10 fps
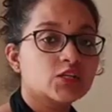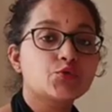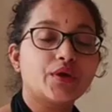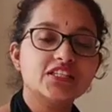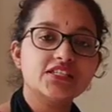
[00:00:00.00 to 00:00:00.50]

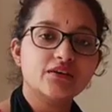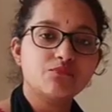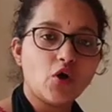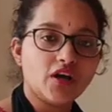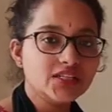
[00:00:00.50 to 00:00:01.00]
Twenty
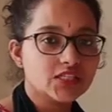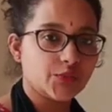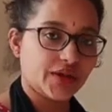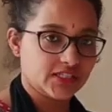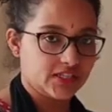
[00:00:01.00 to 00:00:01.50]
upon
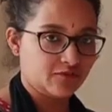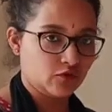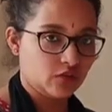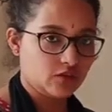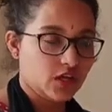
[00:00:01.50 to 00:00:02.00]

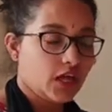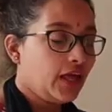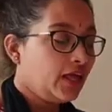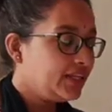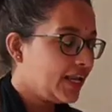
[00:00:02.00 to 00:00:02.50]
twenty-four.
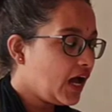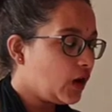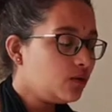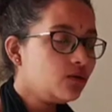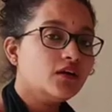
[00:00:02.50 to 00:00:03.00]

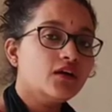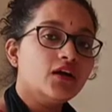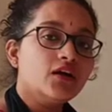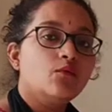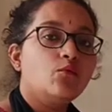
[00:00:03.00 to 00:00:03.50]
Now,
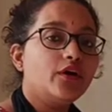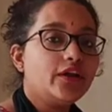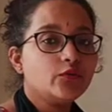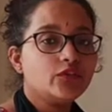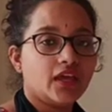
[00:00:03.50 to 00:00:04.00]
what do
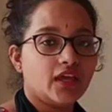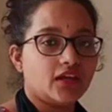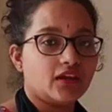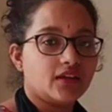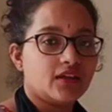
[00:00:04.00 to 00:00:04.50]
you
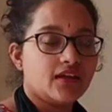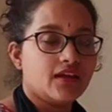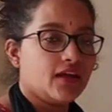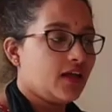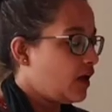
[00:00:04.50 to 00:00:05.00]
think?
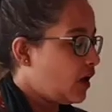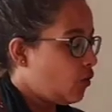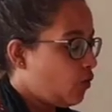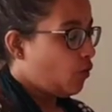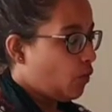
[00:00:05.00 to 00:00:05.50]

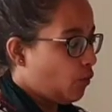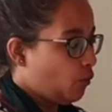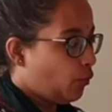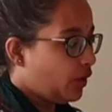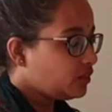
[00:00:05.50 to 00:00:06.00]

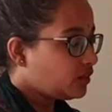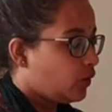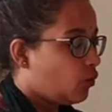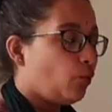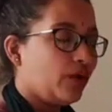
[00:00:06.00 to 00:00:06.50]
With
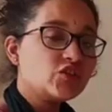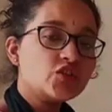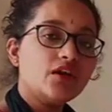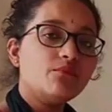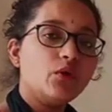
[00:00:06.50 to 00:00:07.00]
which
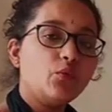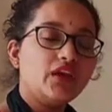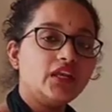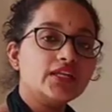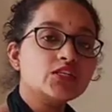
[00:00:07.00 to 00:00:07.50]
number
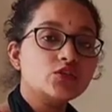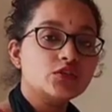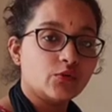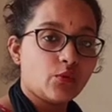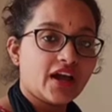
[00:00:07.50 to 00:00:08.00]
we need to
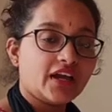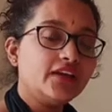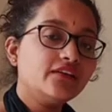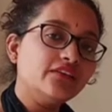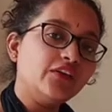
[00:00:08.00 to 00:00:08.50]

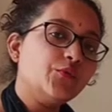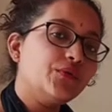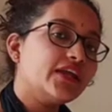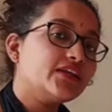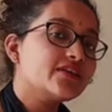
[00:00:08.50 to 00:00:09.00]
divide
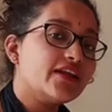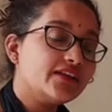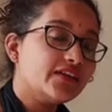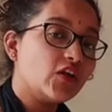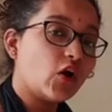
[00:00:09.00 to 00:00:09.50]
numerator
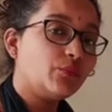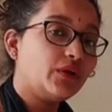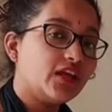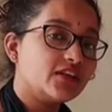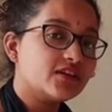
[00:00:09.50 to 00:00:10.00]
and
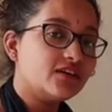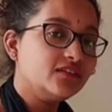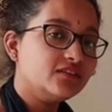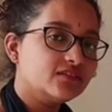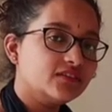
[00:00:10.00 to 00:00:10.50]
denominator
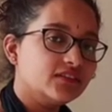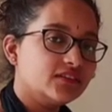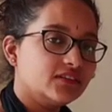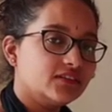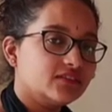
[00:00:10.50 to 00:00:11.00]

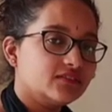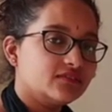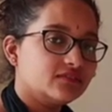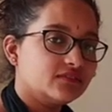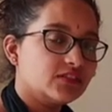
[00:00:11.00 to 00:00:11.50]

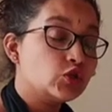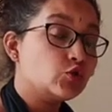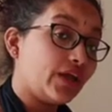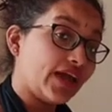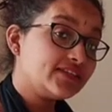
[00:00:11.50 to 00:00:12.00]

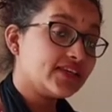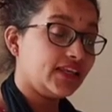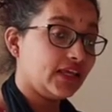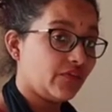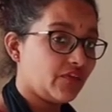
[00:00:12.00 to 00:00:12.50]
to get an
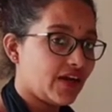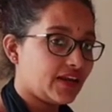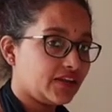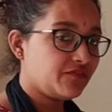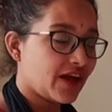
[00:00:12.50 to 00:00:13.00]

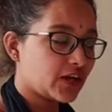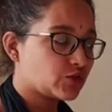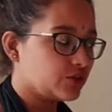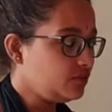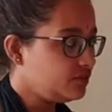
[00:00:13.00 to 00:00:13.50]
equivalent fraction?